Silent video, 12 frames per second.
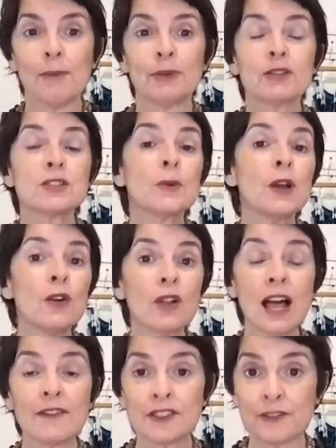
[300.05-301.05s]
Because we all
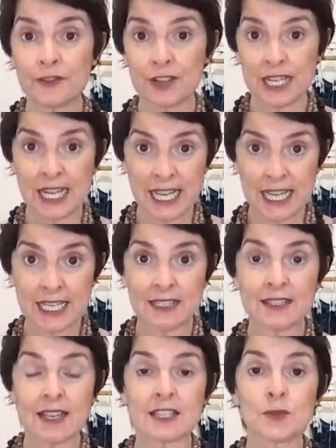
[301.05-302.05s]
have different
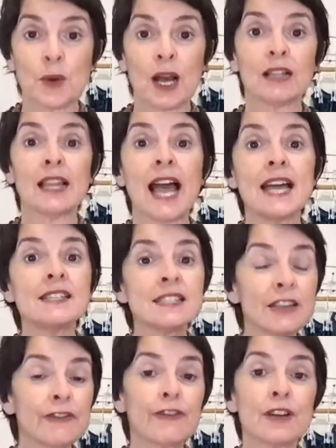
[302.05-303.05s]
needs as well and
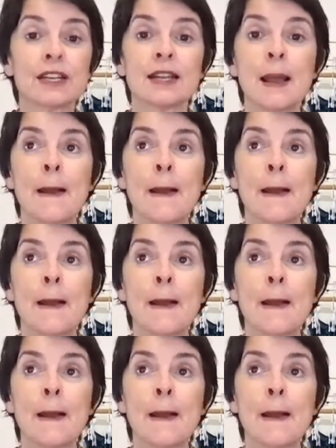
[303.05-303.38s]
different